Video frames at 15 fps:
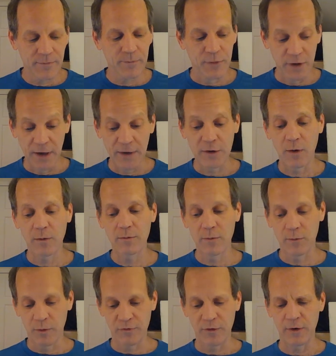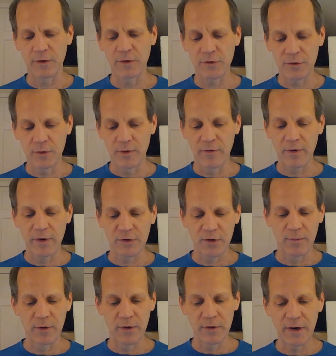Plato refers to a very
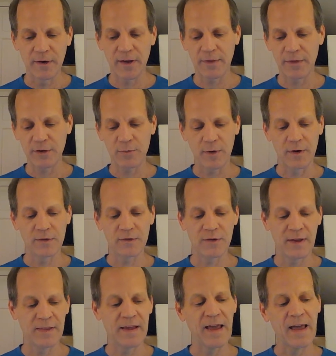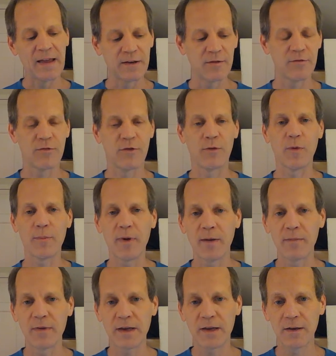similar near-death experience in the end of the
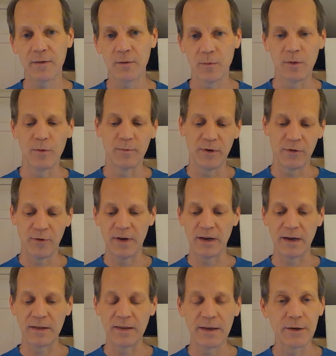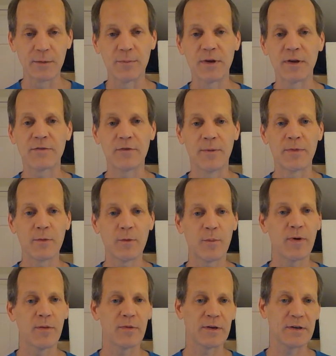Republic. We will be reading a little bit from the
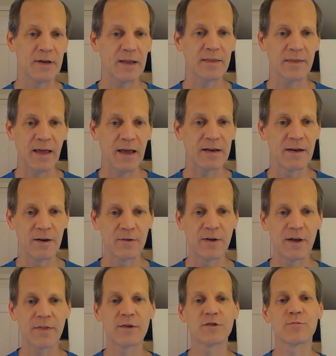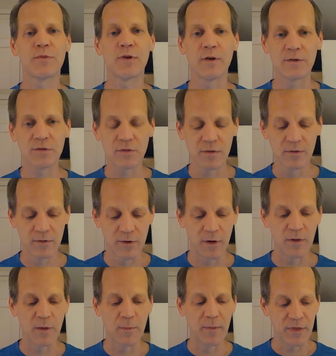Republic, not that near-death experience
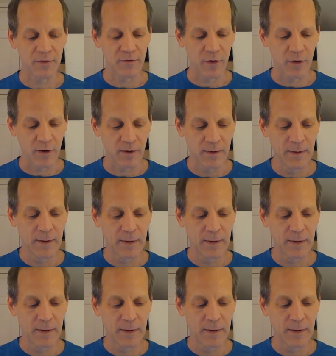called the myth of Ur.